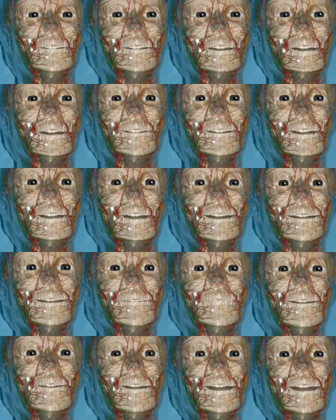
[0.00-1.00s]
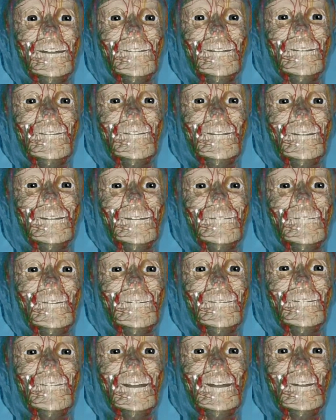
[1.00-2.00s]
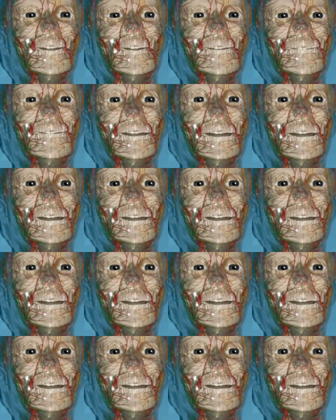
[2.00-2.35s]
how hard your body works all the